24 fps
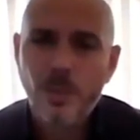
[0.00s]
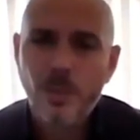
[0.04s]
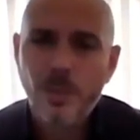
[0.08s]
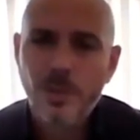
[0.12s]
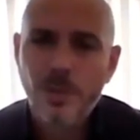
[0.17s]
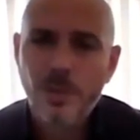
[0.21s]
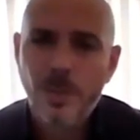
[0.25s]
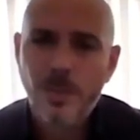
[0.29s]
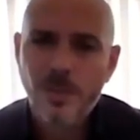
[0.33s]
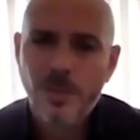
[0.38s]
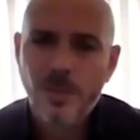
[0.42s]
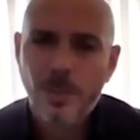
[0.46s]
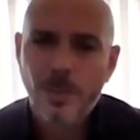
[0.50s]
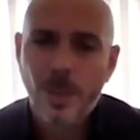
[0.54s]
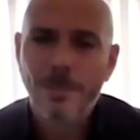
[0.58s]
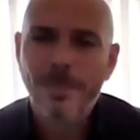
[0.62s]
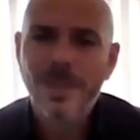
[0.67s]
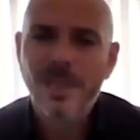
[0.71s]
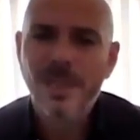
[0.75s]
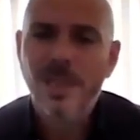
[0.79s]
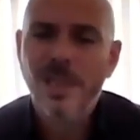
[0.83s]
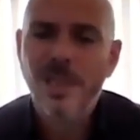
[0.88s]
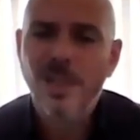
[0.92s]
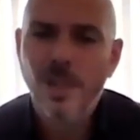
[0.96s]

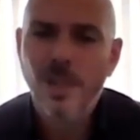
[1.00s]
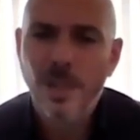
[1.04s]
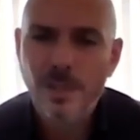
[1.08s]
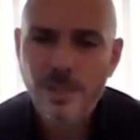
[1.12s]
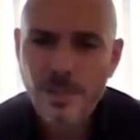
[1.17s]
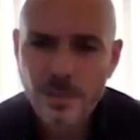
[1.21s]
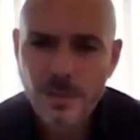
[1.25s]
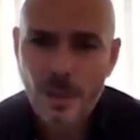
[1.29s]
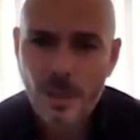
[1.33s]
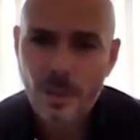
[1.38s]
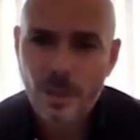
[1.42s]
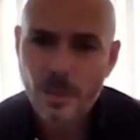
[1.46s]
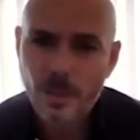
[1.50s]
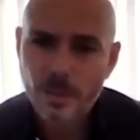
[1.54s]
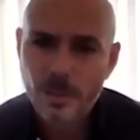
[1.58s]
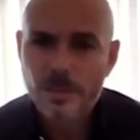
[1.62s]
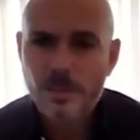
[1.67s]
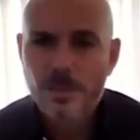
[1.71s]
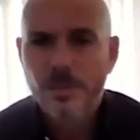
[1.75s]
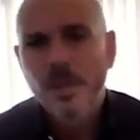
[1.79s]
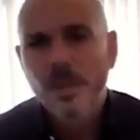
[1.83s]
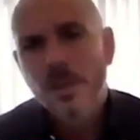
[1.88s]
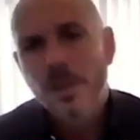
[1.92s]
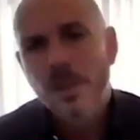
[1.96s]
Entrepreneurship is about being an
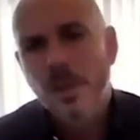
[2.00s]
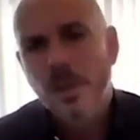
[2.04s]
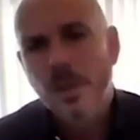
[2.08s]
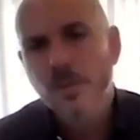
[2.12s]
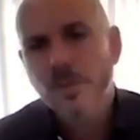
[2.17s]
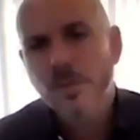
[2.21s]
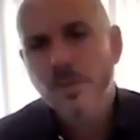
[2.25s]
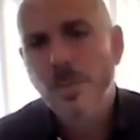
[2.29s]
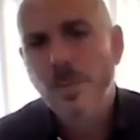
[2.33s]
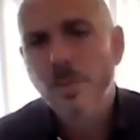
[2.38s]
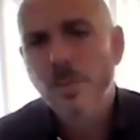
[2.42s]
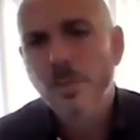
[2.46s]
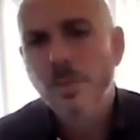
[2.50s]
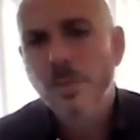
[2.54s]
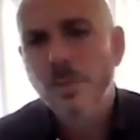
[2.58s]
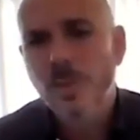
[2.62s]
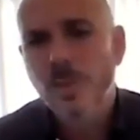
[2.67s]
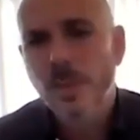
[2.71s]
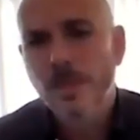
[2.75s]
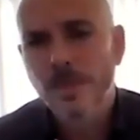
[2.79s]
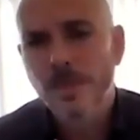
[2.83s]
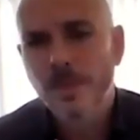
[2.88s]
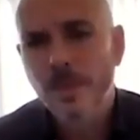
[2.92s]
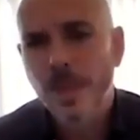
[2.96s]
underdog.
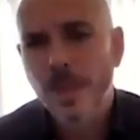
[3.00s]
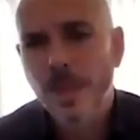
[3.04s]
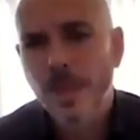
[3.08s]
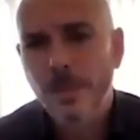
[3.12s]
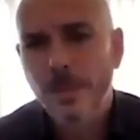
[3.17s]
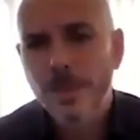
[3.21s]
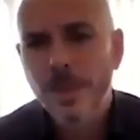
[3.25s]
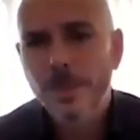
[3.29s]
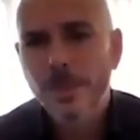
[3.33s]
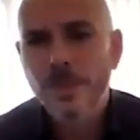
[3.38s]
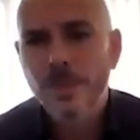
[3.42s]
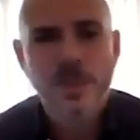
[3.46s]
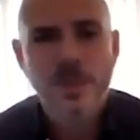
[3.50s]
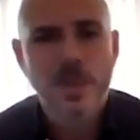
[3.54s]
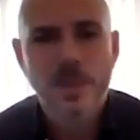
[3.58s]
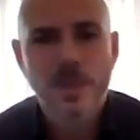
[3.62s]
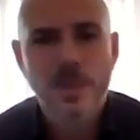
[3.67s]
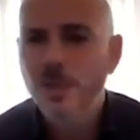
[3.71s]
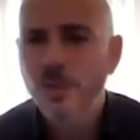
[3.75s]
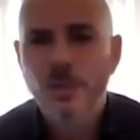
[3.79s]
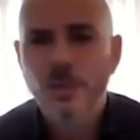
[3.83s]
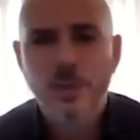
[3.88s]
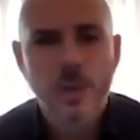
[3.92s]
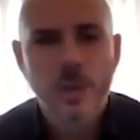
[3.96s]
Entrepreneurship is about
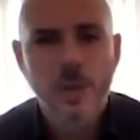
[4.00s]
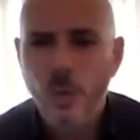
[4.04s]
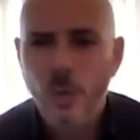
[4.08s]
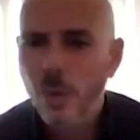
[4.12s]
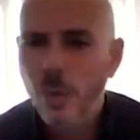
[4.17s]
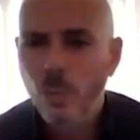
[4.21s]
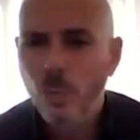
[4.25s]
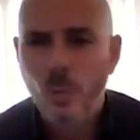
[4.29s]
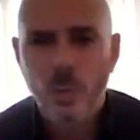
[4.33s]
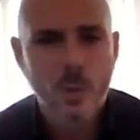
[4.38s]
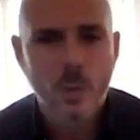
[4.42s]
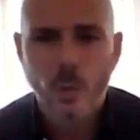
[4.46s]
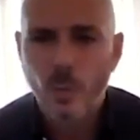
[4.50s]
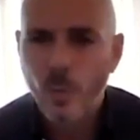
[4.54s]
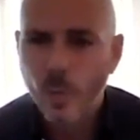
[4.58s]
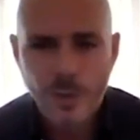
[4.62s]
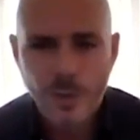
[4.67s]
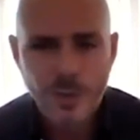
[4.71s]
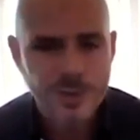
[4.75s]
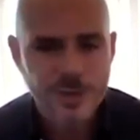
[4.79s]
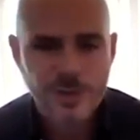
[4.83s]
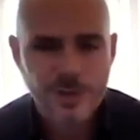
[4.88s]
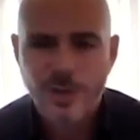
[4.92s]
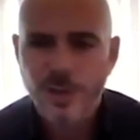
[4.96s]
people telling you, no, it
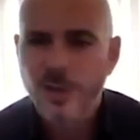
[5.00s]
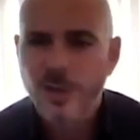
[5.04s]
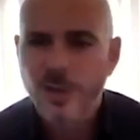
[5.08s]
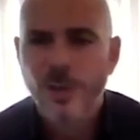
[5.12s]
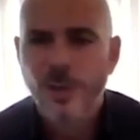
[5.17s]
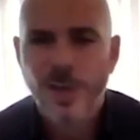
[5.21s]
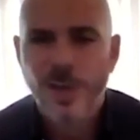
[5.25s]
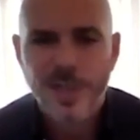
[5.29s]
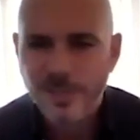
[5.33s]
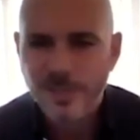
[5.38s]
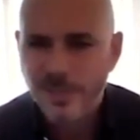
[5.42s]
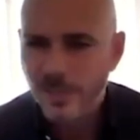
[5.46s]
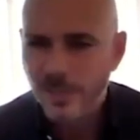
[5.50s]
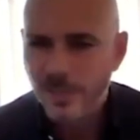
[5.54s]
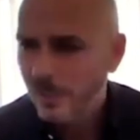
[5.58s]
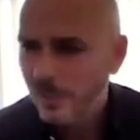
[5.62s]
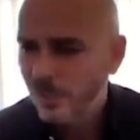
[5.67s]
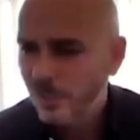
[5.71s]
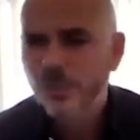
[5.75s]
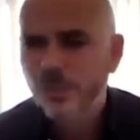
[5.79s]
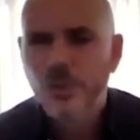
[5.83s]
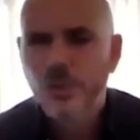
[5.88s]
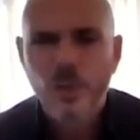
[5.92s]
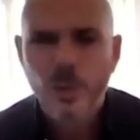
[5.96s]
won't work. You're
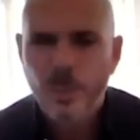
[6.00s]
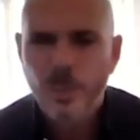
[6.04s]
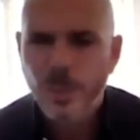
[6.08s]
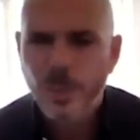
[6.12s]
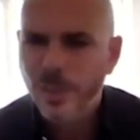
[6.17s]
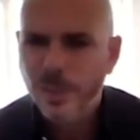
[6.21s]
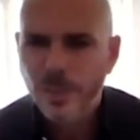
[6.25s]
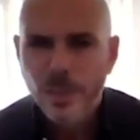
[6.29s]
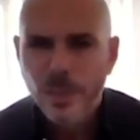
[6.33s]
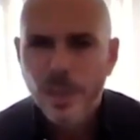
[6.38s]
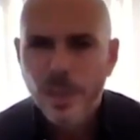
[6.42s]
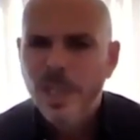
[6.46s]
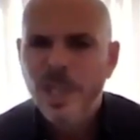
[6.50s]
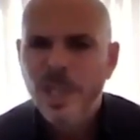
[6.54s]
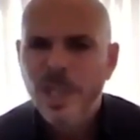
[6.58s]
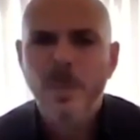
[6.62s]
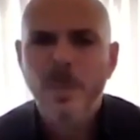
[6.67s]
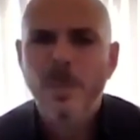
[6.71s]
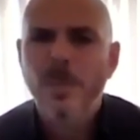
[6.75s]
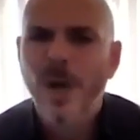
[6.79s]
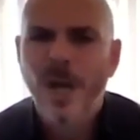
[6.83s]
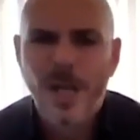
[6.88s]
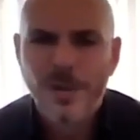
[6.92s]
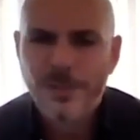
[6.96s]
crazy, stupid,
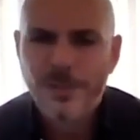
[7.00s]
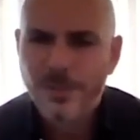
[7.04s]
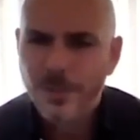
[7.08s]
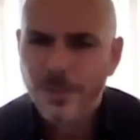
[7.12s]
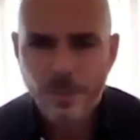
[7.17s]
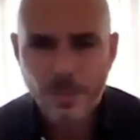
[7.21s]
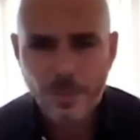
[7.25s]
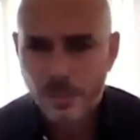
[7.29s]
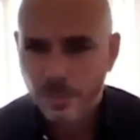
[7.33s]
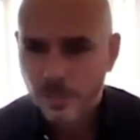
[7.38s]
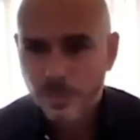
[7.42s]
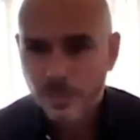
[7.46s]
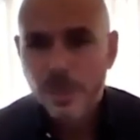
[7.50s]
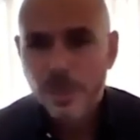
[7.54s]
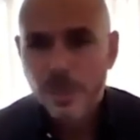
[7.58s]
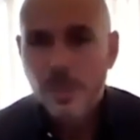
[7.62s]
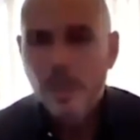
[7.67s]
impossible.